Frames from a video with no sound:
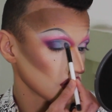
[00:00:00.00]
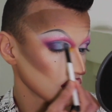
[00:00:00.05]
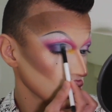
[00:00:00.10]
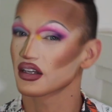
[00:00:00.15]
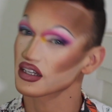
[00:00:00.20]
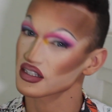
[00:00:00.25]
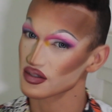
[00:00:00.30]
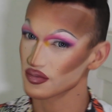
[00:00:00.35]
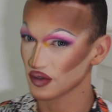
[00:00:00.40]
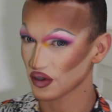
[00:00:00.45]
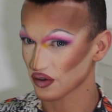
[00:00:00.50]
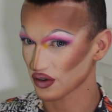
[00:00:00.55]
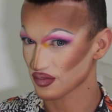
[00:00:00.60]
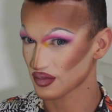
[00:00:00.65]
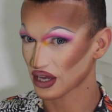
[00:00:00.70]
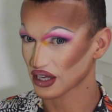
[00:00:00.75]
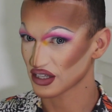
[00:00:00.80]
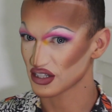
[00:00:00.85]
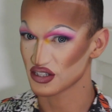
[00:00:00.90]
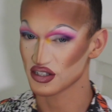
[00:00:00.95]
Next, I'm going
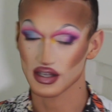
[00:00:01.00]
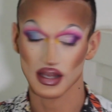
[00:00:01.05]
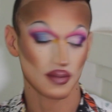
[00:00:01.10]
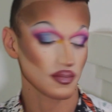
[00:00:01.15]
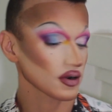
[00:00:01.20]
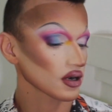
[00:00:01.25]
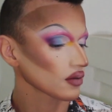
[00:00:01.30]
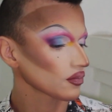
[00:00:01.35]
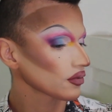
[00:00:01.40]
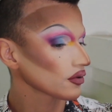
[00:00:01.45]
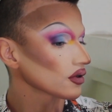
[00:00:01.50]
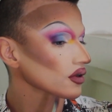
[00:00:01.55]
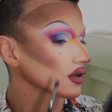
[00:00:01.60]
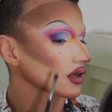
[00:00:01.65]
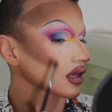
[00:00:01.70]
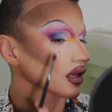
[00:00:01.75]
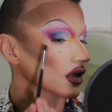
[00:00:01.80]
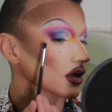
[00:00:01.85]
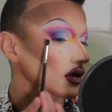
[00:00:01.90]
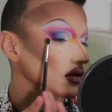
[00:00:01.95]
back into that purple
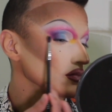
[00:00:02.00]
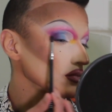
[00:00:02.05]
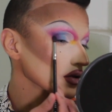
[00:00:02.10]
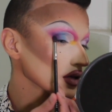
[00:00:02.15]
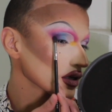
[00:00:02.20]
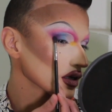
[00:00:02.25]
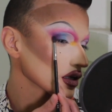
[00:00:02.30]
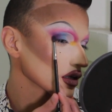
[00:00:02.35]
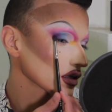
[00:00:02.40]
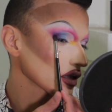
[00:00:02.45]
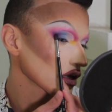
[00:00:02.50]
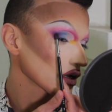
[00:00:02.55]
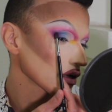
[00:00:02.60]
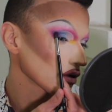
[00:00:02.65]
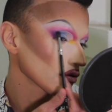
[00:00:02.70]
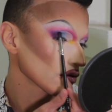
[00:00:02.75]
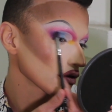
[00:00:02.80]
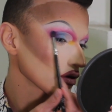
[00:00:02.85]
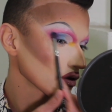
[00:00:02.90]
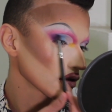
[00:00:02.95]
and blending that
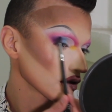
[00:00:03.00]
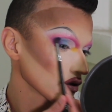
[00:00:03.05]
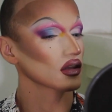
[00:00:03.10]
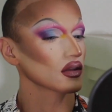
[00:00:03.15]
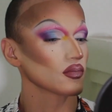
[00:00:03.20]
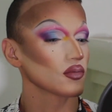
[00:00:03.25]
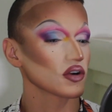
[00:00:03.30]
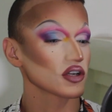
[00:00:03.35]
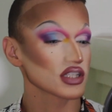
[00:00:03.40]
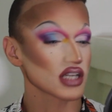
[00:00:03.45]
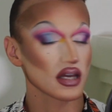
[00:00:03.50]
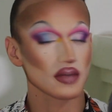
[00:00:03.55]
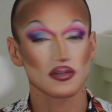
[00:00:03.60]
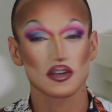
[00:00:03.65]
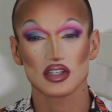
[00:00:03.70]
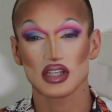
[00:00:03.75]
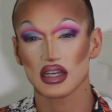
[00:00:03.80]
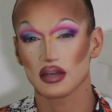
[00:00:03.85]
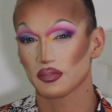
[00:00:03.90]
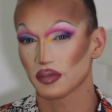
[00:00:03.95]
out. The more time you
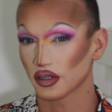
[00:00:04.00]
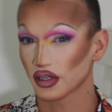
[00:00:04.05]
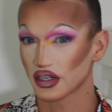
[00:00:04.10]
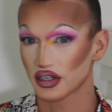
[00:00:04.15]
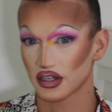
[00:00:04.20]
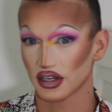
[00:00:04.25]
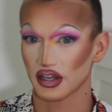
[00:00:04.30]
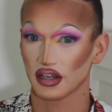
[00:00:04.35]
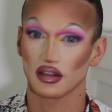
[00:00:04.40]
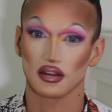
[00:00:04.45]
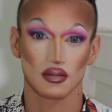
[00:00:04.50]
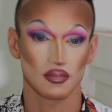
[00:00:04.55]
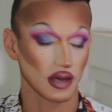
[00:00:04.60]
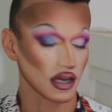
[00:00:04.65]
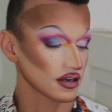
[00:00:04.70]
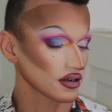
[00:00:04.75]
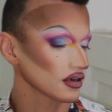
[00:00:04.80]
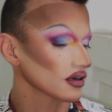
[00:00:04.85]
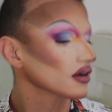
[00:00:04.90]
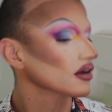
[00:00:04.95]
take blending, the
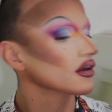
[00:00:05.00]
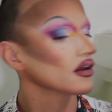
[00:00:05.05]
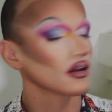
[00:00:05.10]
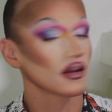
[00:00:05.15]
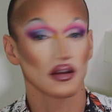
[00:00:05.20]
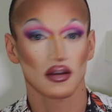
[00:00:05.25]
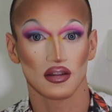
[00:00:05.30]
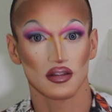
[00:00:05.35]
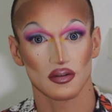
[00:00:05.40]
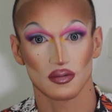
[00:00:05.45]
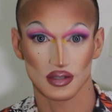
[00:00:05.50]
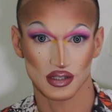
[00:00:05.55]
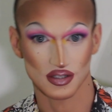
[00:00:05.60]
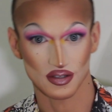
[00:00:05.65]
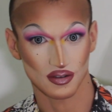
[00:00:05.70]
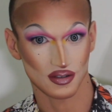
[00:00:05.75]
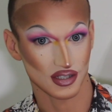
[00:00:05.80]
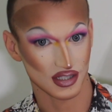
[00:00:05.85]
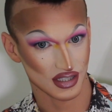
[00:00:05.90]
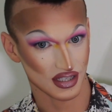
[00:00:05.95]
better the
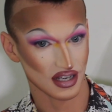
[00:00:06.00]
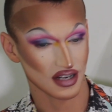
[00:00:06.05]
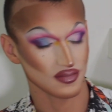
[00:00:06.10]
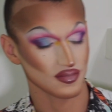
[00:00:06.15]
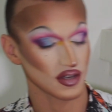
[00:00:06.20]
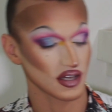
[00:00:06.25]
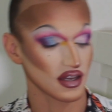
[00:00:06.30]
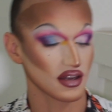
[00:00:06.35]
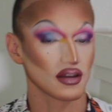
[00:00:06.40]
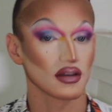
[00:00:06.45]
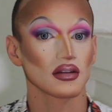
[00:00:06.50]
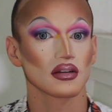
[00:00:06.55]
result is gonna be.